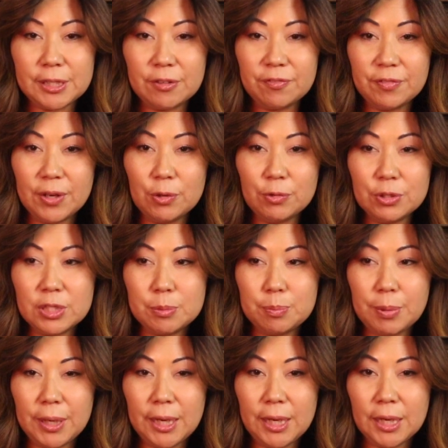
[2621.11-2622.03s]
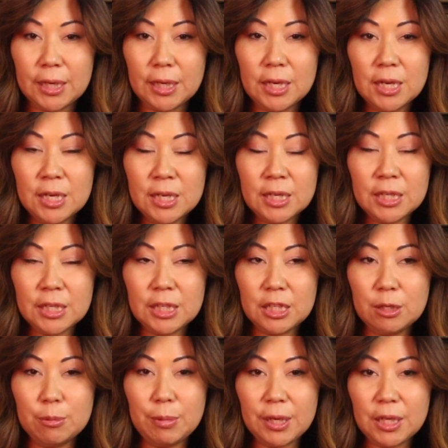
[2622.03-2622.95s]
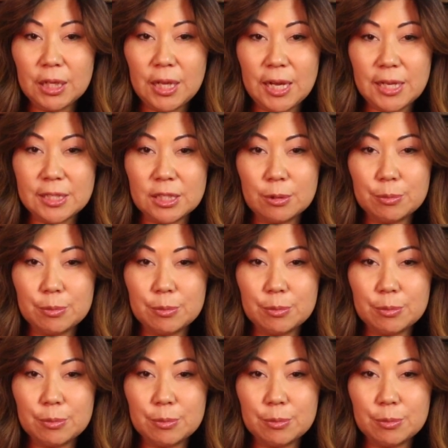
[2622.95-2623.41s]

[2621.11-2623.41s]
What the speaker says: I found this bag, in my closet.